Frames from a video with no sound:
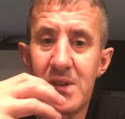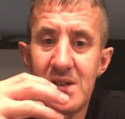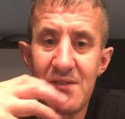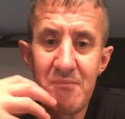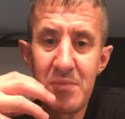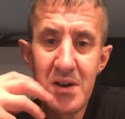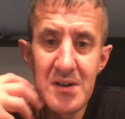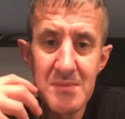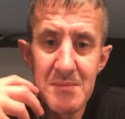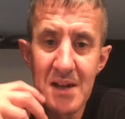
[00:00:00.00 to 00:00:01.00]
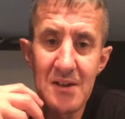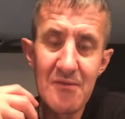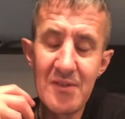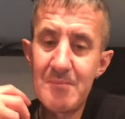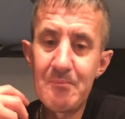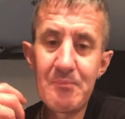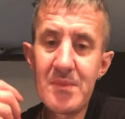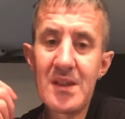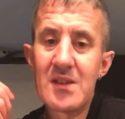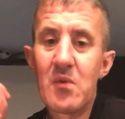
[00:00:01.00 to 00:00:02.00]
A different part of your mouth. It,
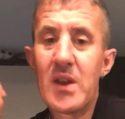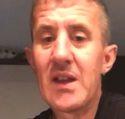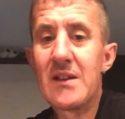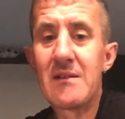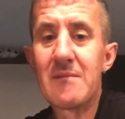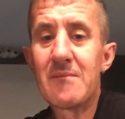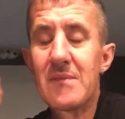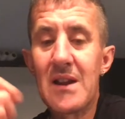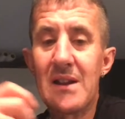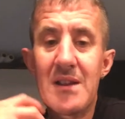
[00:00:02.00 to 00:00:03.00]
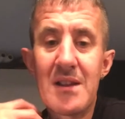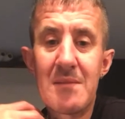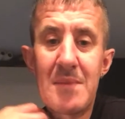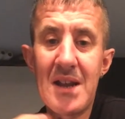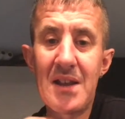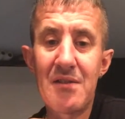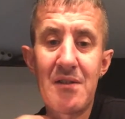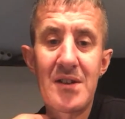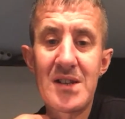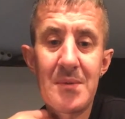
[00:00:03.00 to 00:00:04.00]
it's weird. Like the, the back of your
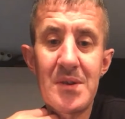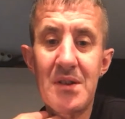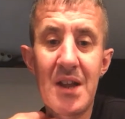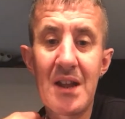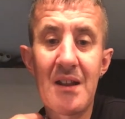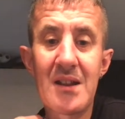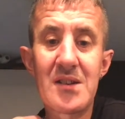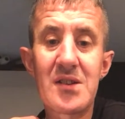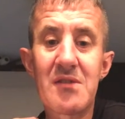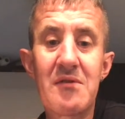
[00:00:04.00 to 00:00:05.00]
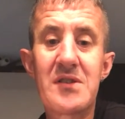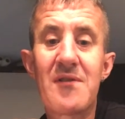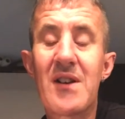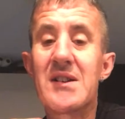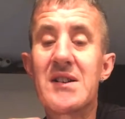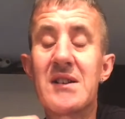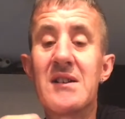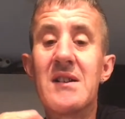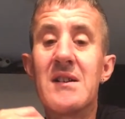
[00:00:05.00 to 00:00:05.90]
throat, it's absolute killer. It just crucifies you.